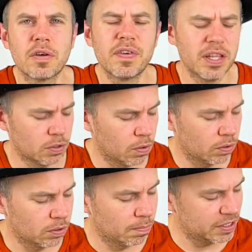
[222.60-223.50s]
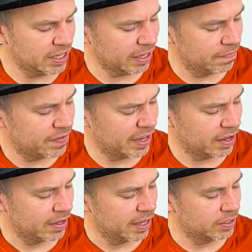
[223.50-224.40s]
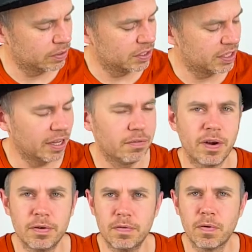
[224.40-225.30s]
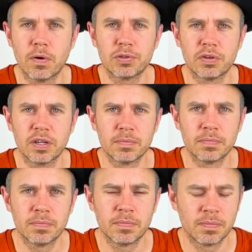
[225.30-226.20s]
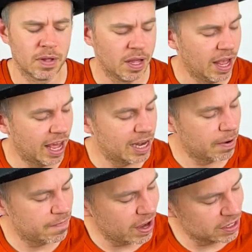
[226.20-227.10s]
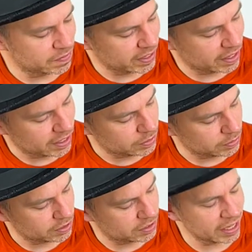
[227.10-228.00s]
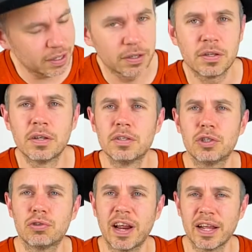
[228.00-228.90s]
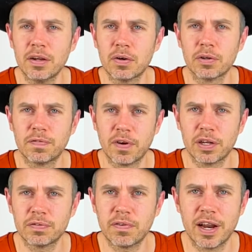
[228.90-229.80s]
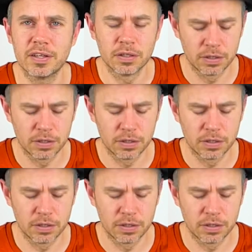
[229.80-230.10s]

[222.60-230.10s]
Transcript: for this chord, my second finger is on the second fret on the fourth string, and my first finger is on the second string on the first fret.